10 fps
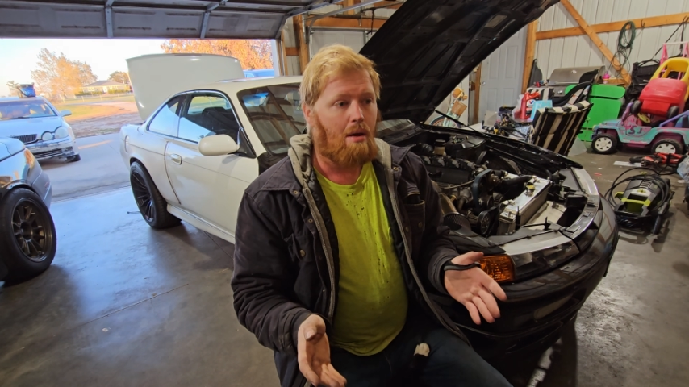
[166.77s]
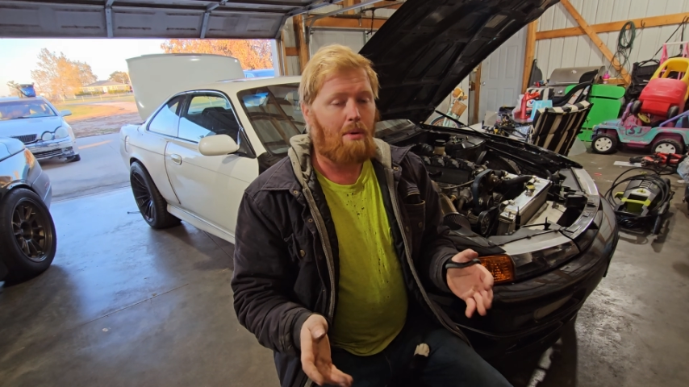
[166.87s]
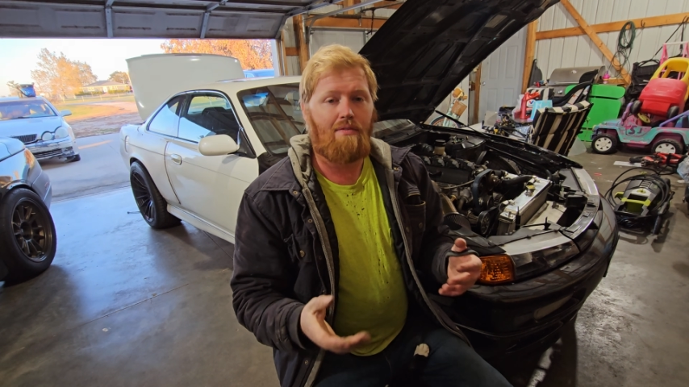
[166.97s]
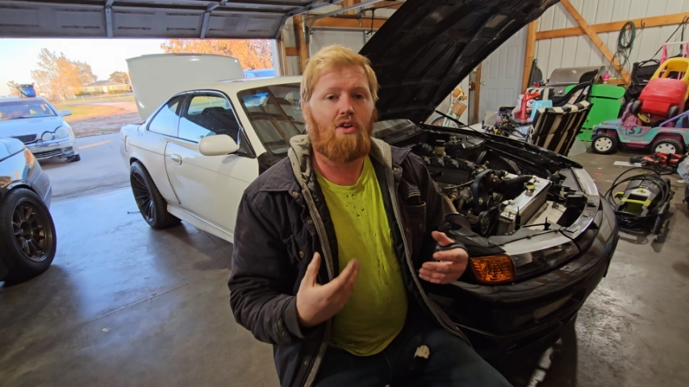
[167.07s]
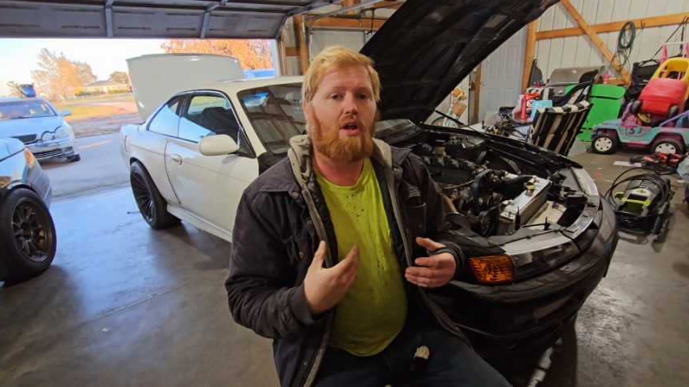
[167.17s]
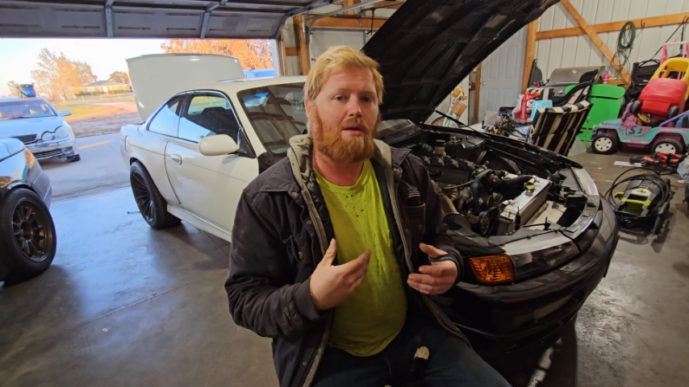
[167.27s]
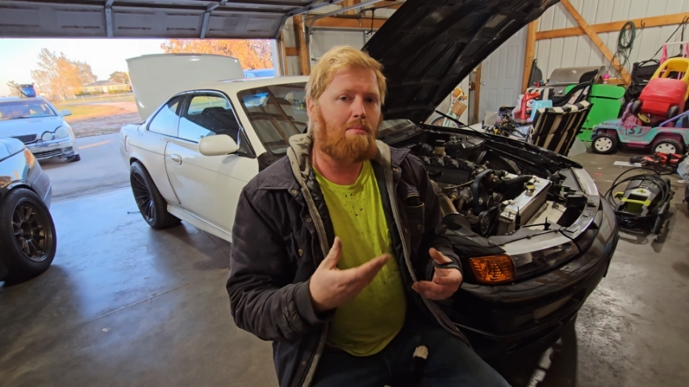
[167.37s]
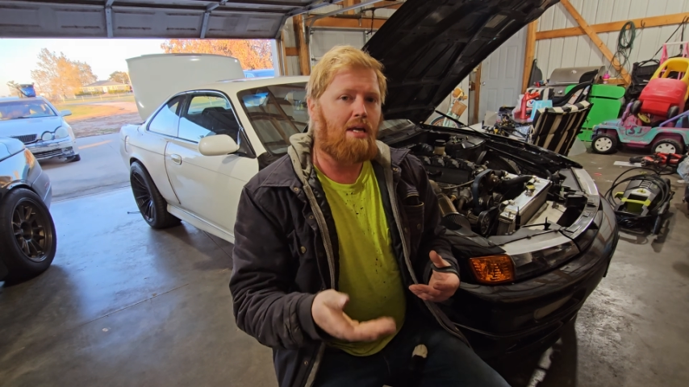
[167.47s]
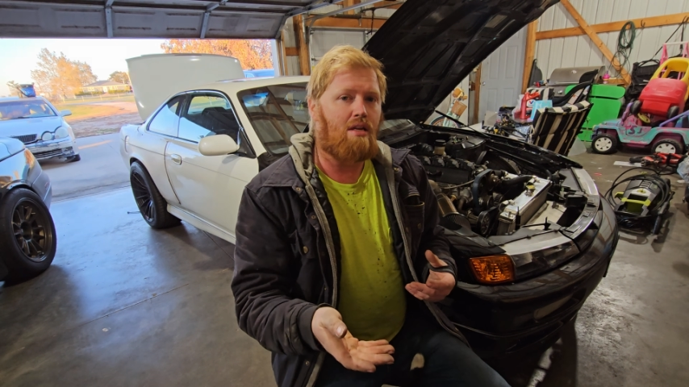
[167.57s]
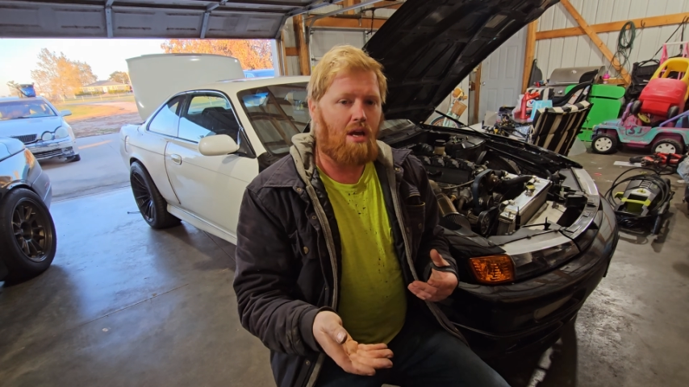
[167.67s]
But if you're like
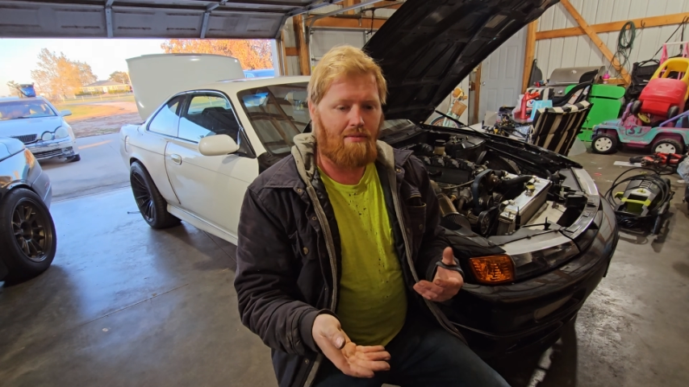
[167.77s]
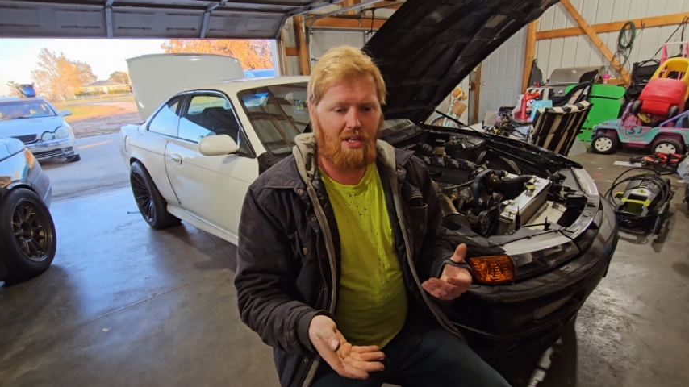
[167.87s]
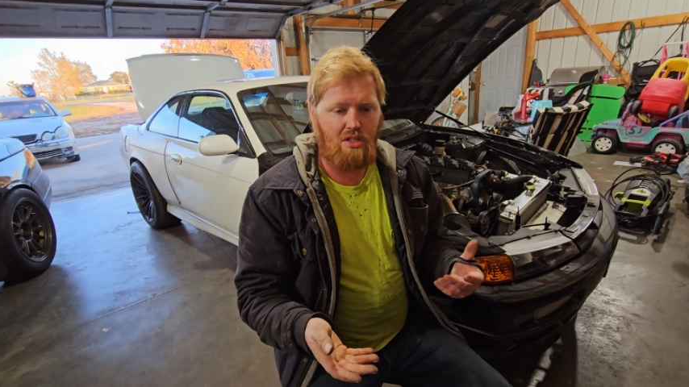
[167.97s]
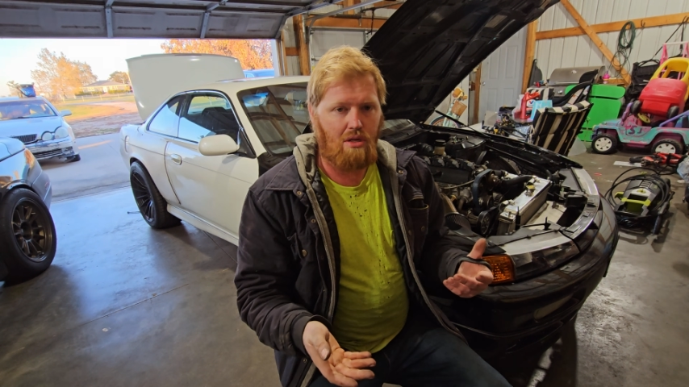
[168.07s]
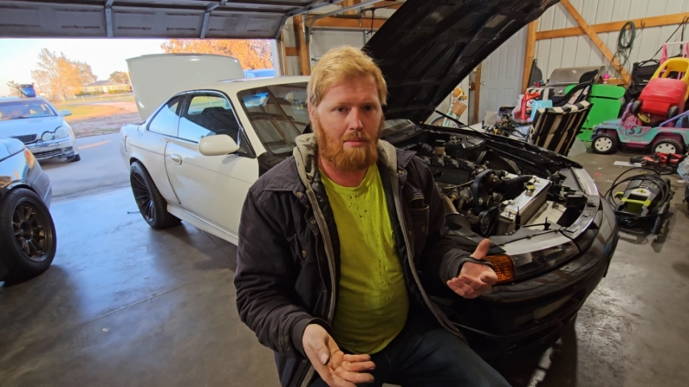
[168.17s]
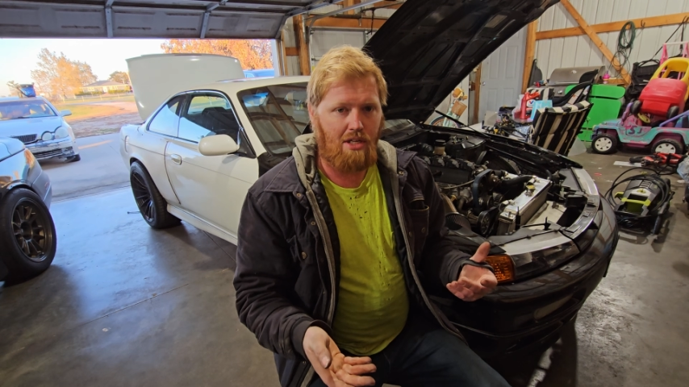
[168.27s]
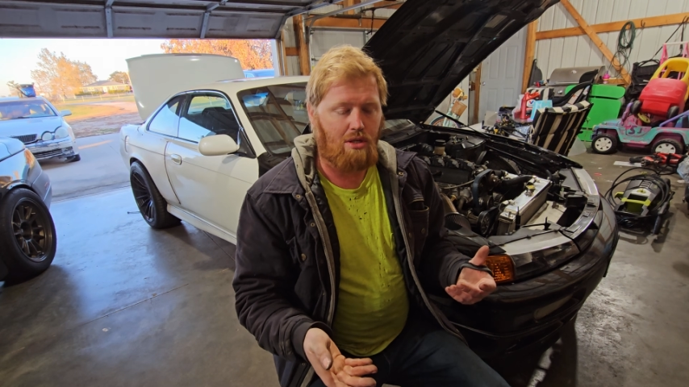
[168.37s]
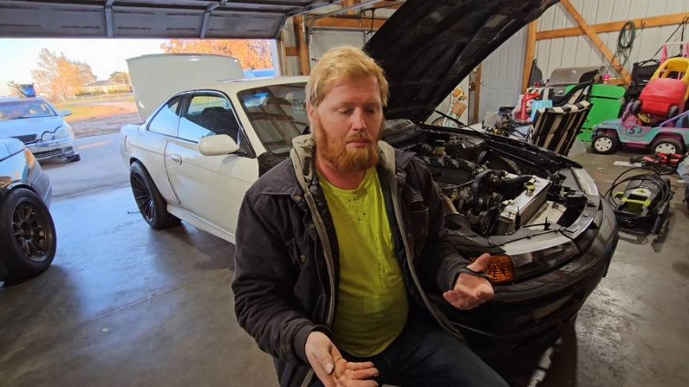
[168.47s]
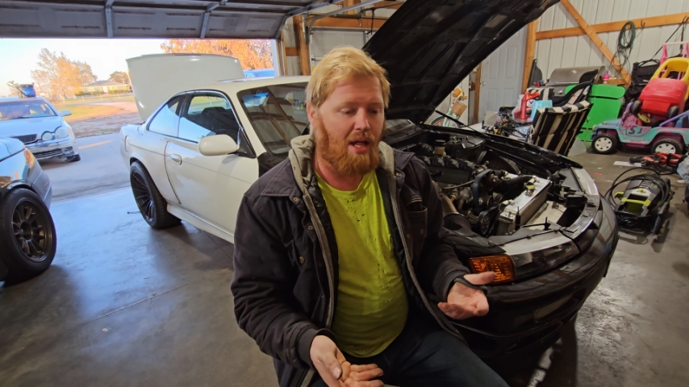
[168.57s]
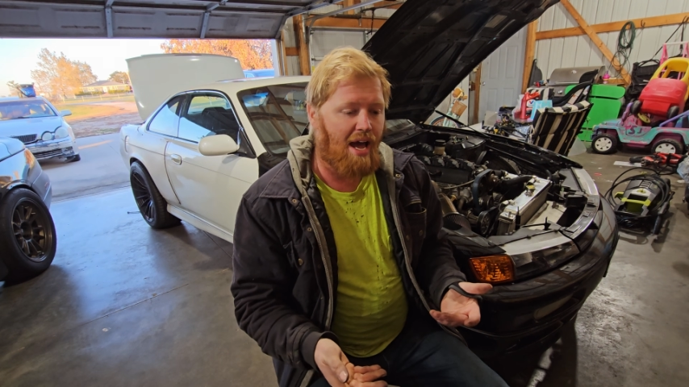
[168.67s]
me and you have an ECU Master
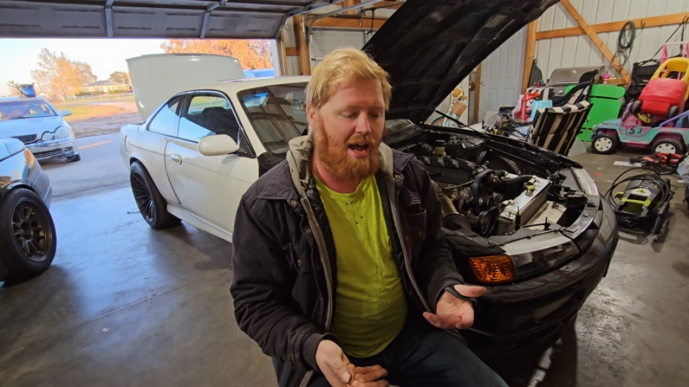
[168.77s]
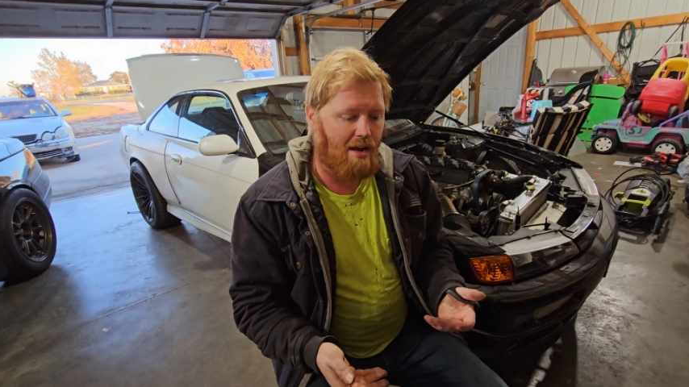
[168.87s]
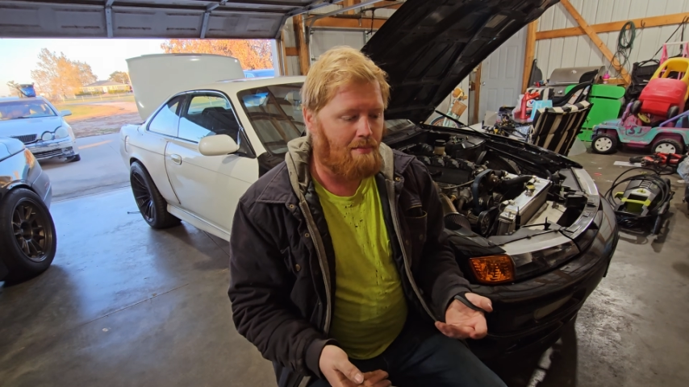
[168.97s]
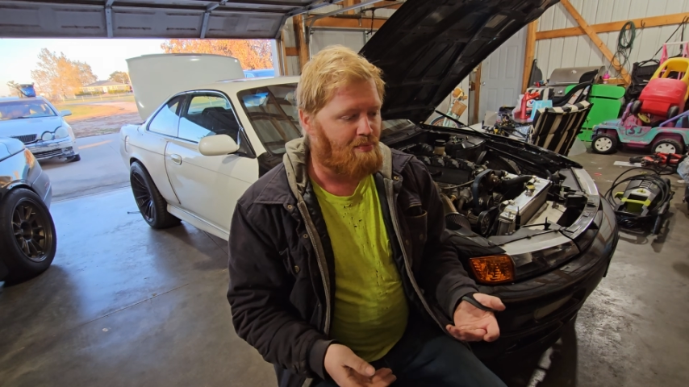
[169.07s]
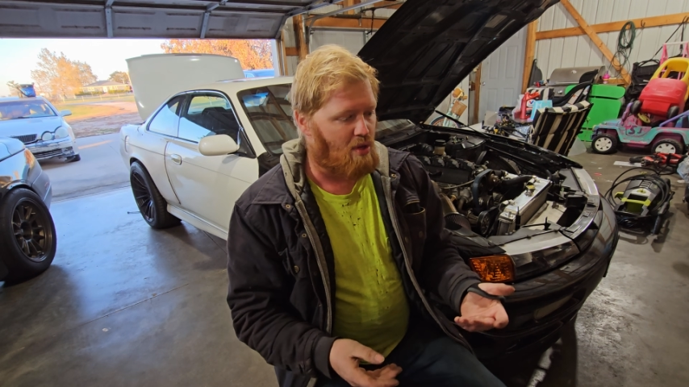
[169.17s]
Black,